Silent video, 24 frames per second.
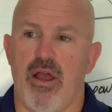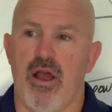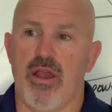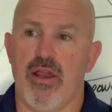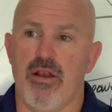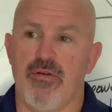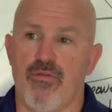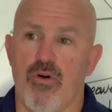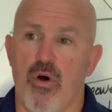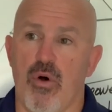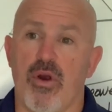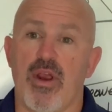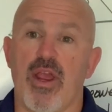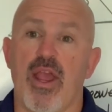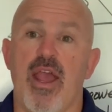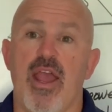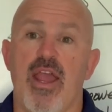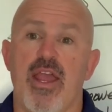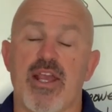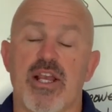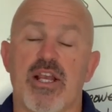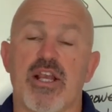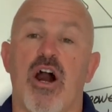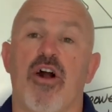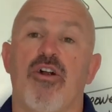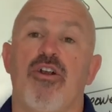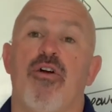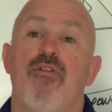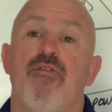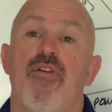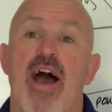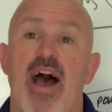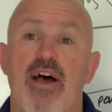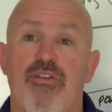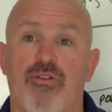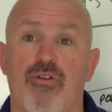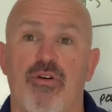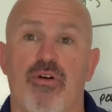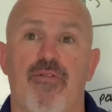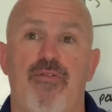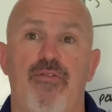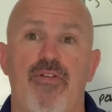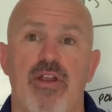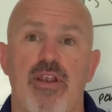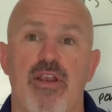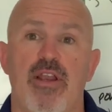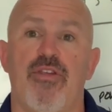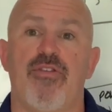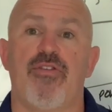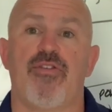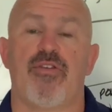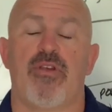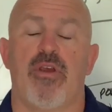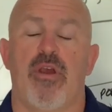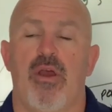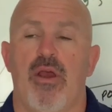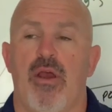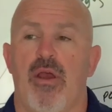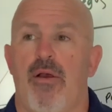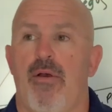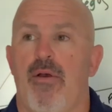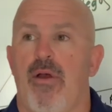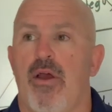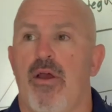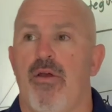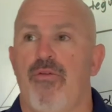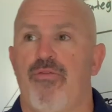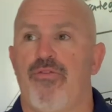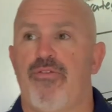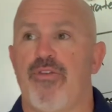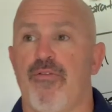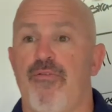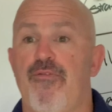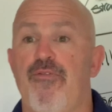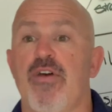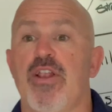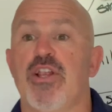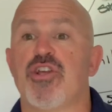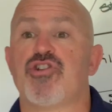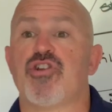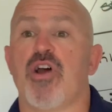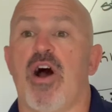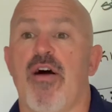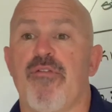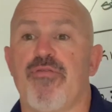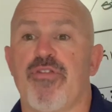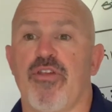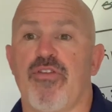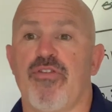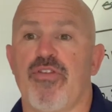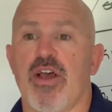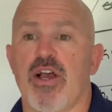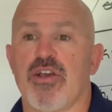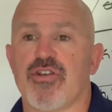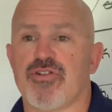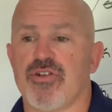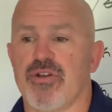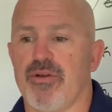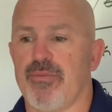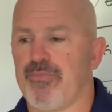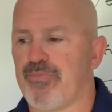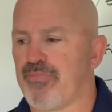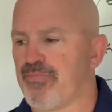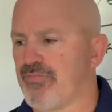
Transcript: invoke a cardiovascular fitness to finish off the session.